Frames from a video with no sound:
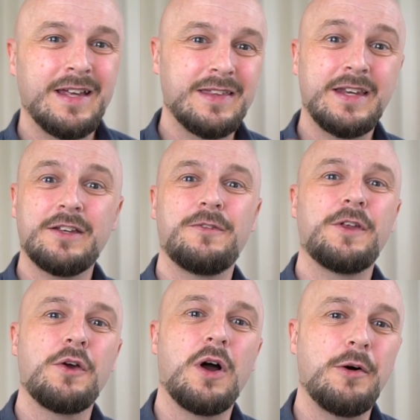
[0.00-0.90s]
In the next
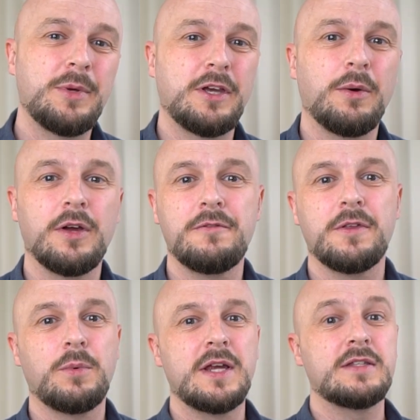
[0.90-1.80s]
video, I'll be going over
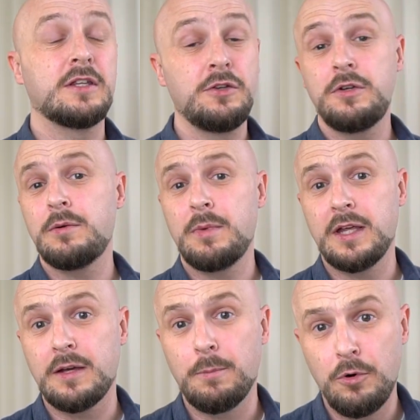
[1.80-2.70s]
the ways that you can
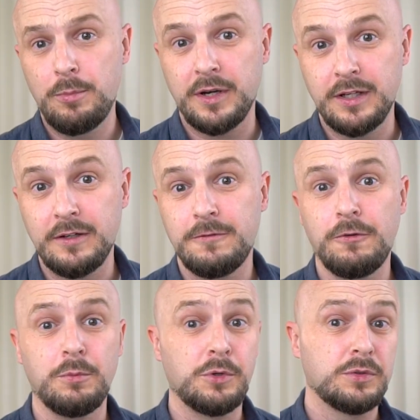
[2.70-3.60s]
make more money
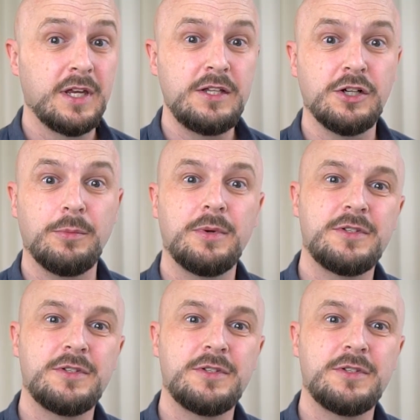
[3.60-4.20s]
from your day job.